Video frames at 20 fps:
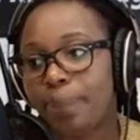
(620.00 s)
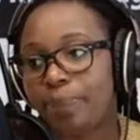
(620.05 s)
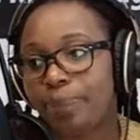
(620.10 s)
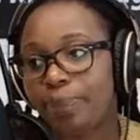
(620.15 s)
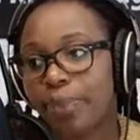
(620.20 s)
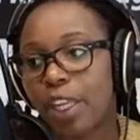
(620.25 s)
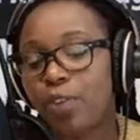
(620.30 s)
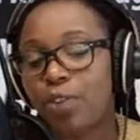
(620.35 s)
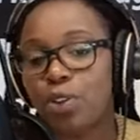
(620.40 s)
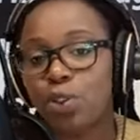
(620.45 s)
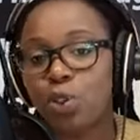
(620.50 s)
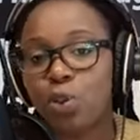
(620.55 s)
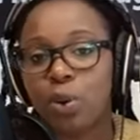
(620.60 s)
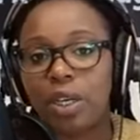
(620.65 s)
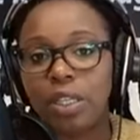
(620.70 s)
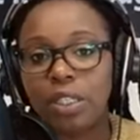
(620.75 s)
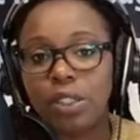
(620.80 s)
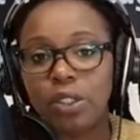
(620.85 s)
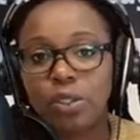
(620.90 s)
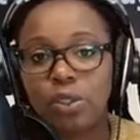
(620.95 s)
if you're
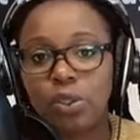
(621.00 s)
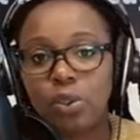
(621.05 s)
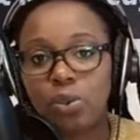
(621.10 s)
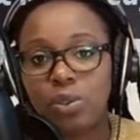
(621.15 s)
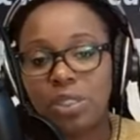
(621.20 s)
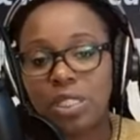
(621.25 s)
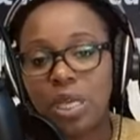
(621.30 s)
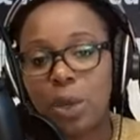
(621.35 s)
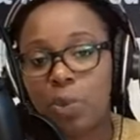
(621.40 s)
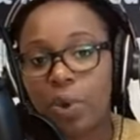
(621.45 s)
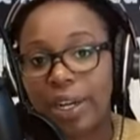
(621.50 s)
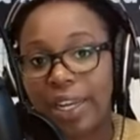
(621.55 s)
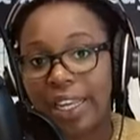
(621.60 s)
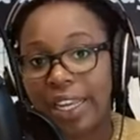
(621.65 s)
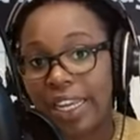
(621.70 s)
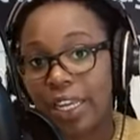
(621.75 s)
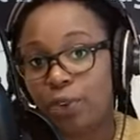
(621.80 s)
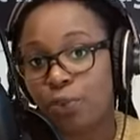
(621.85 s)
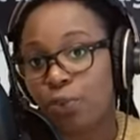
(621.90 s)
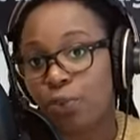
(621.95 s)
talking to someone
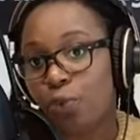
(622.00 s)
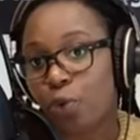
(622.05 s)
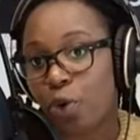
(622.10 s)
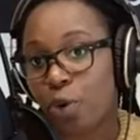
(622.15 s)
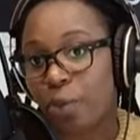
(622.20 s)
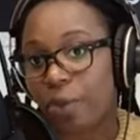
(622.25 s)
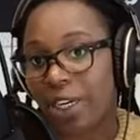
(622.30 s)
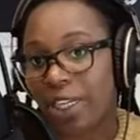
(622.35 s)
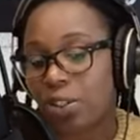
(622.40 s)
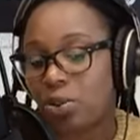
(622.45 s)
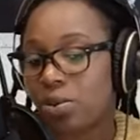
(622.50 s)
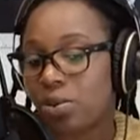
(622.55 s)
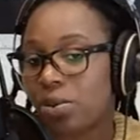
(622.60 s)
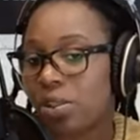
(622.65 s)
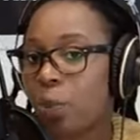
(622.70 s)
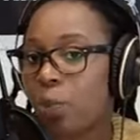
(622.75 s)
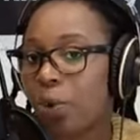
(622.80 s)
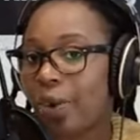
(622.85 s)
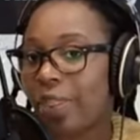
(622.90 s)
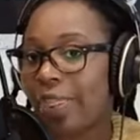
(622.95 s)
informally, so
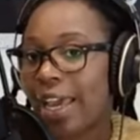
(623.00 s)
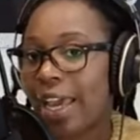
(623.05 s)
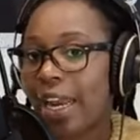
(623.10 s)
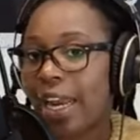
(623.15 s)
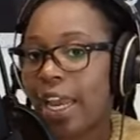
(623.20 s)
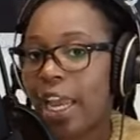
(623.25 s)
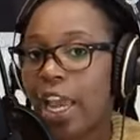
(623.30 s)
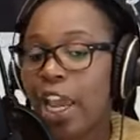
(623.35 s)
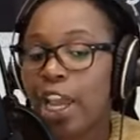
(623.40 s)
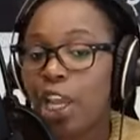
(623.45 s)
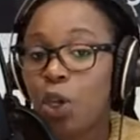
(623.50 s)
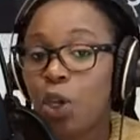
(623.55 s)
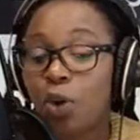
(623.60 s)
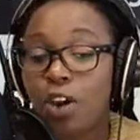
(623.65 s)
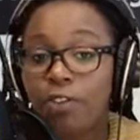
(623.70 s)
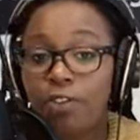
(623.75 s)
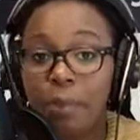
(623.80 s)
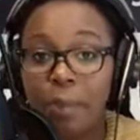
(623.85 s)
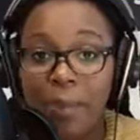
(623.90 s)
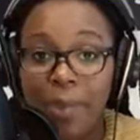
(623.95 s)
someone that you are
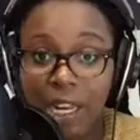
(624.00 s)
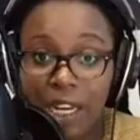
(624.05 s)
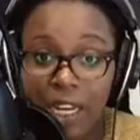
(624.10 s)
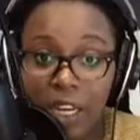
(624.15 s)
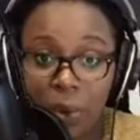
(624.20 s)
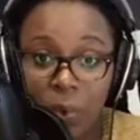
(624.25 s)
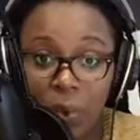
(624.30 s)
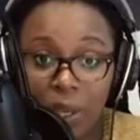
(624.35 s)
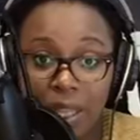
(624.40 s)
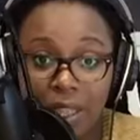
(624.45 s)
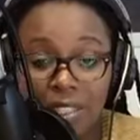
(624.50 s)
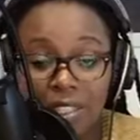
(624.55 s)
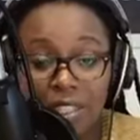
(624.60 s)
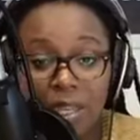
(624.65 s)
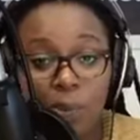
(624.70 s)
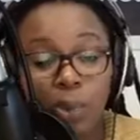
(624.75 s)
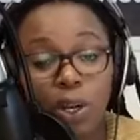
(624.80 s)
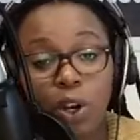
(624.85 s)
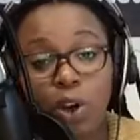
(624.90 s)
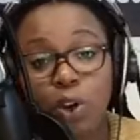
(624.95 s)
familiar with,
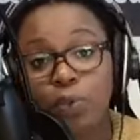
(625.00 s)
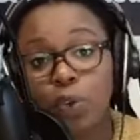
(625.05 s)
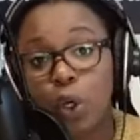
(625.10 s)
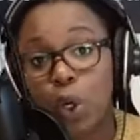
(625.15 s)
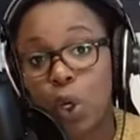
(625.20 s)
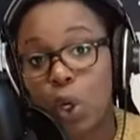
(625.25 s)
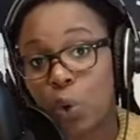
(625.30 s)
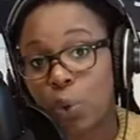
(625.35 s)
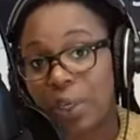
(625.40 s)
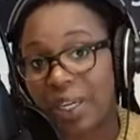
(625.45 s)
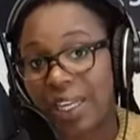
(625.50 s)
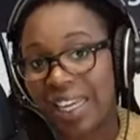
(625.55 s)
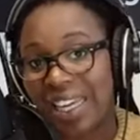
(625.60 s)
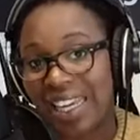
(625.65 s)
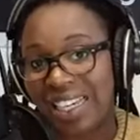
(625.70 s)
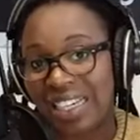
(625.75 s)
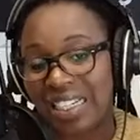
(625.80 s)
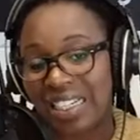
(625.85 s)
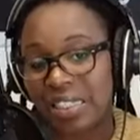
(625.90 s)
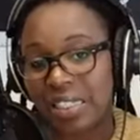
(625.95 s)
someone of your own
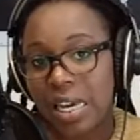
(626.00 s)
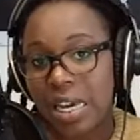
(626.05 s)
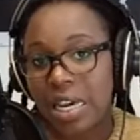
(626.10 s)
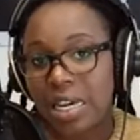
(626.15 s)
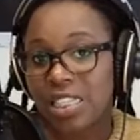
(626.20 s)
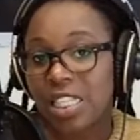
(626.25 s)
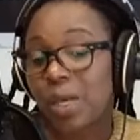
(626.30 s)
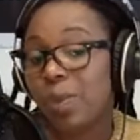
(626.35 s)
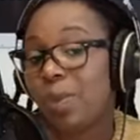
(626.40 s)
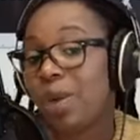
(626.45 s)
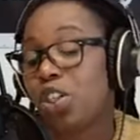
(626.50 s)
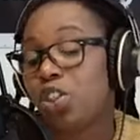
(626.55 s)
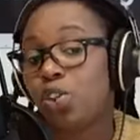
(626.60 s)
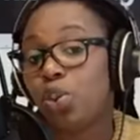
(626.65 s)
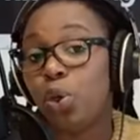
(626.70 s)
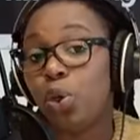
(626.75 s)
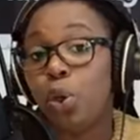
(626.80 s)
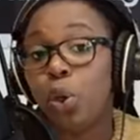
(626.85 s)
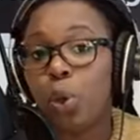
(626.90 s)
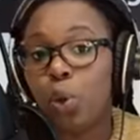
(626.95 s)
age, someone that you
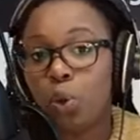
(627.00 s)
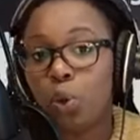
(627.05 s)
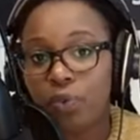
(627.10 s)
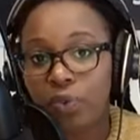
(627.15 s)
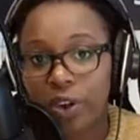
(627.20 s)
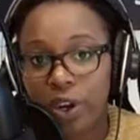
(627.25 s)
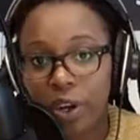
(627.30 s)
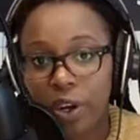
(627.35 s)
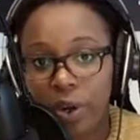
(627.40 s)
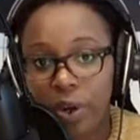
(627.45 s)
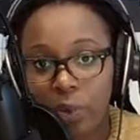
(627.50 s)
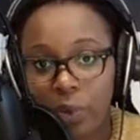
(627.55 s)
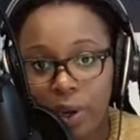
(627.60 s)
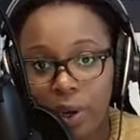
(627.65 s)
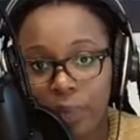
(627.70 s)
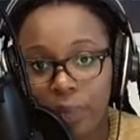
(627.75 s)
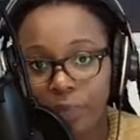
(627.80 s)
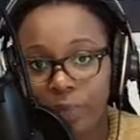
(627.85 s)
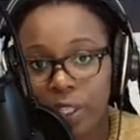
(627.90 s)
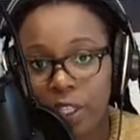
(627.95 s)
know very well,
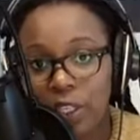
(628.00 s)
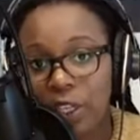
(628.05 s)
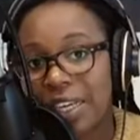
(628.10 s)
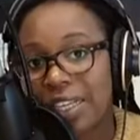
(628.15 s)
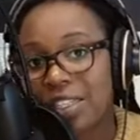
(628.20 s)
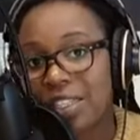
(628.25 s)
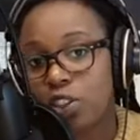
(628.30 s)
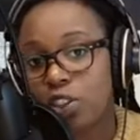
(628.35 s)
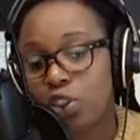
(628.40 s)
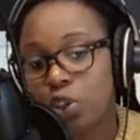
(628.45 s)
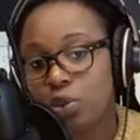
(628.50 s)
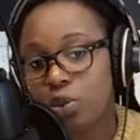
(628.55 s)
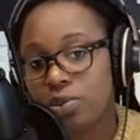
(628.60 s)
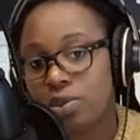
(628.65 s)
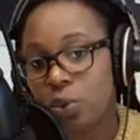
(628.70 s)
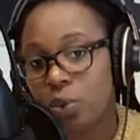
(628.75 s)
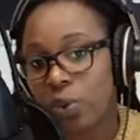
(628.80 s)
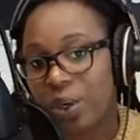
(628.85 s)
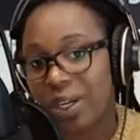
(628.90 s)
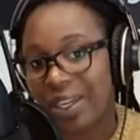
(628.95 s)
you can just use the
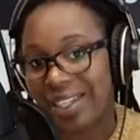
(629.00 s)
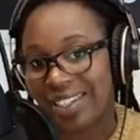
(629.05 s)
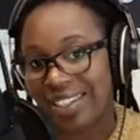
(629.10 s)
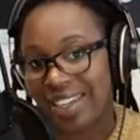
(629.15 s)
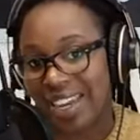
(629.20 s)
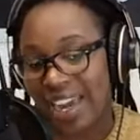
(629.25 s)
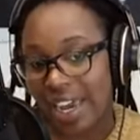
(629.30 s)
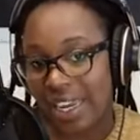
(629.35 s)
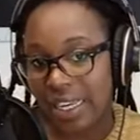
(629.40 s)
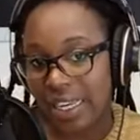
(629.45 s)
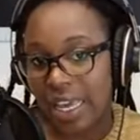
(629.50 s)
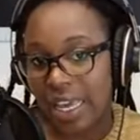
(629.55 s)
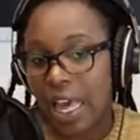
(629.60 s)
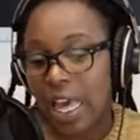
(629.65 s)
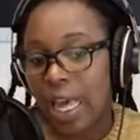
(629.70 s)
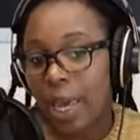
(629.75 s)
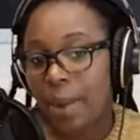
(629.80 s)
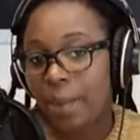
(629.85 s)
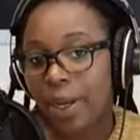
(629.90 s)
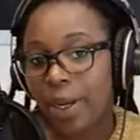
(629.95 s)
word jij.
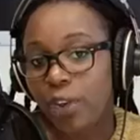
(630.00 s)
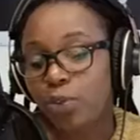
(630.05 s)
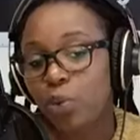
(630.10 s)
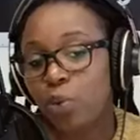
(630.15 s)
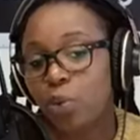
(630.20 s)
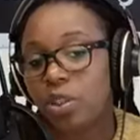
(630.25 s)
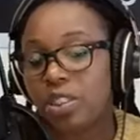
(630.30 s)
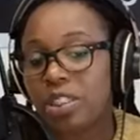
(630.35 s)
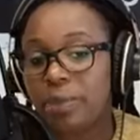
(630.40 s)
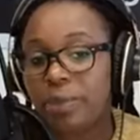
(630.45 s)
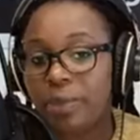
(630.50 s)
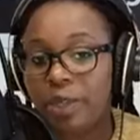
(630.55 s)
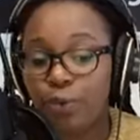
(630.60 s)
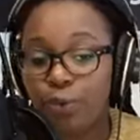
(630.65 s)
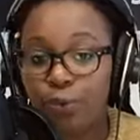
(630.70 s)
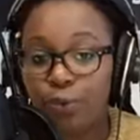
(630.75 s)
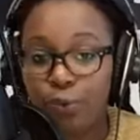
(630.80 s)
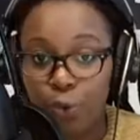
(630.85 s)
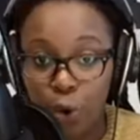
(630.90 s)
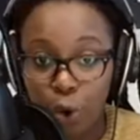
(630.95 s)
But if you want to be
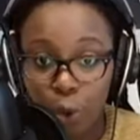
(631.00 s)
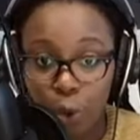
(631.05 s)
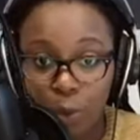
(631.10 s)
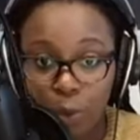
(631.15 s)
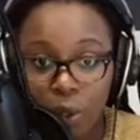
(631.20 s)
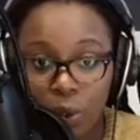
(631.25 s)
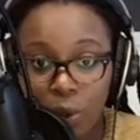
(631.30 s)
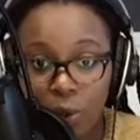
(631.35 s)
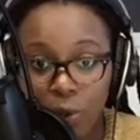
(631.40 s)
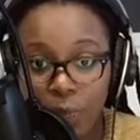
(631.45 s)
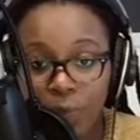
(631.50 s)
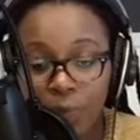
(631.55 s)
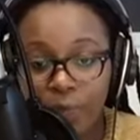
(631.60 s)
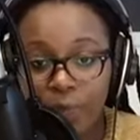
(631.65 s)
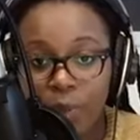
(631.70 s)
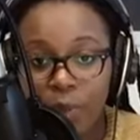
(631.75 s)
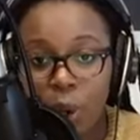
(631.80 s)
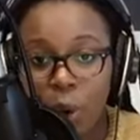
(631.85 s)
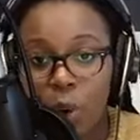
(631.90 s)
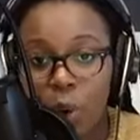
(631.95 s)
formal,
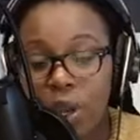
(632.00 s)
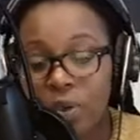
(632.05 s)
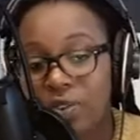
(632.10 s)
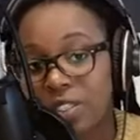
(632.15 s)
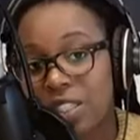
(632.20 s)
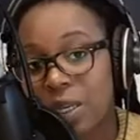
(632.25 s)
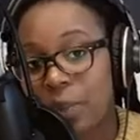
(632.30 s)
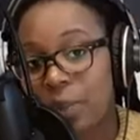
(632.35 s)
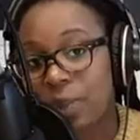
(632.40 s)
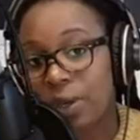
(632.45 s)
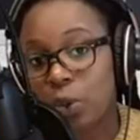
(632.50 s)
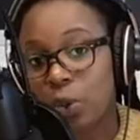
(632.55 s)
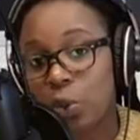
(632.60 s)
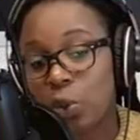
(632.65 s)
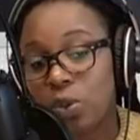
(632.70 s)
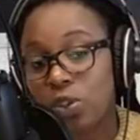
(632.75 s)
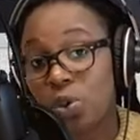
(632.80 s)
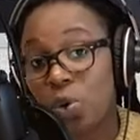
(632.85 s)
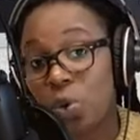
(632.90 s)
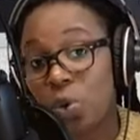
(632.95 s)
or if it's someone who
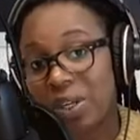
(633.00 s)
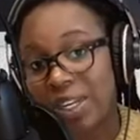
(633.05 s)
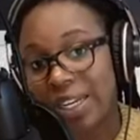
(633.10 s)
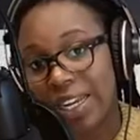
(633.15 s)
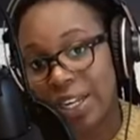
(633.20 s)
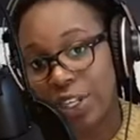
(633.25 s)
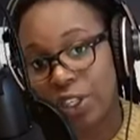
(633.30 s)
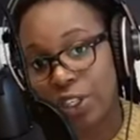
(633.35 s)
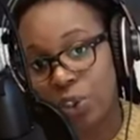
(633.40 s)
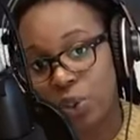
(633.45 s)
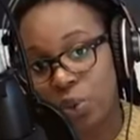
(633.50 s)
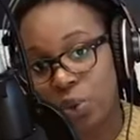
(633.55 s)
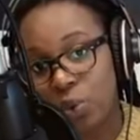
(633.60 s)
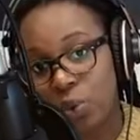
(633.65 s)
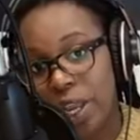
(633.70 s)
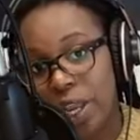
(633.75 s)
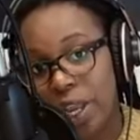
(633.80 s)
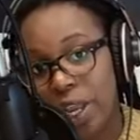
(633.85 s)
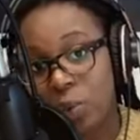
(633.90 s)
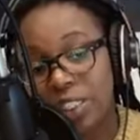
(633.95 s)
is older than you and
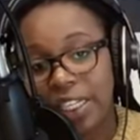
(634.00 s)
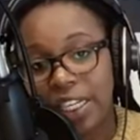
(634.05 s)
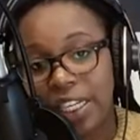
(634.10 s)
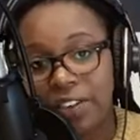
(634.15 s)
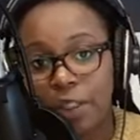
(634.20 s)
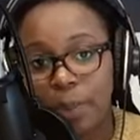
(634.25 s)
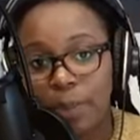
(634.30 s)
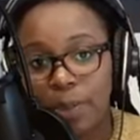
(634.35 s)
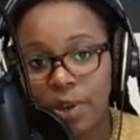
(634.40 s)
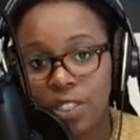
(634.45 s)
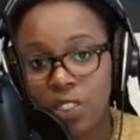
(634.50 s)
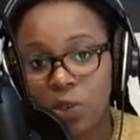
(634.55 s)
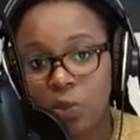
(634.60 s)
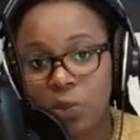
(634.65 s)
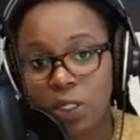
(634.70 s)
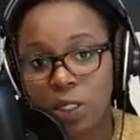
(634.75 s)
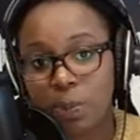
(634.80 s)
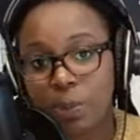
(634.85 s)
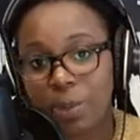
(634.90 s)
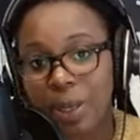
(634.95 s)
you want to give the person
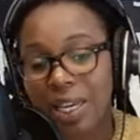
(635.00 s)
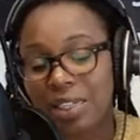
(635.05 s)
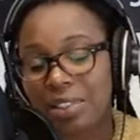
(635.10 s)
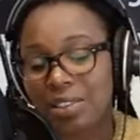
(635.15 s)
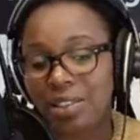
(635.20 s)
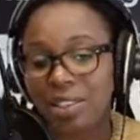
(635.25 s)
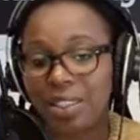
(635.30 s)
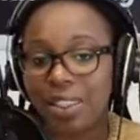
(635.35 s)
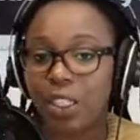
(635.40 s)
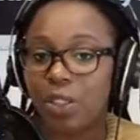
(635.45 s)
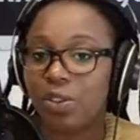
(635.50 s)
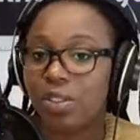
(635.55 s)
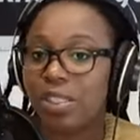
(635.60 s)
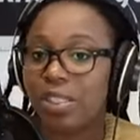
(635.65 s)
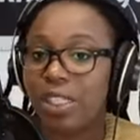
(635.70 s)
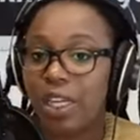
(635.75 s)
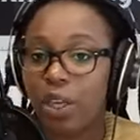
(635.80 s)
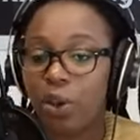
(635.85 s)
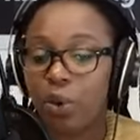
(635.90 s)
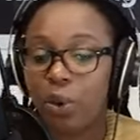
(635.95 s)
respect, then you
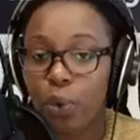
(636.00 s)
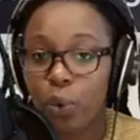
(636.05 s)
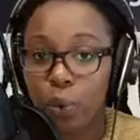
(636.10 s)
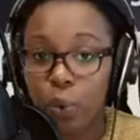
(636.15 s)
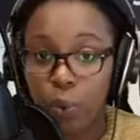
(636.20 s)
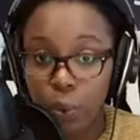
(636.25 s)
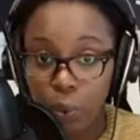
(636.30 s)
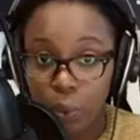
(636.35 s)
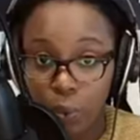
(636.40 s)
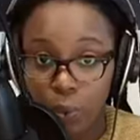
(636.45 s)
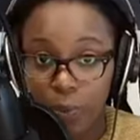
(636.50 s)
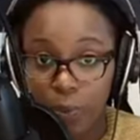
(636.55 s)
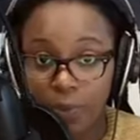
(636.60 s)
say u.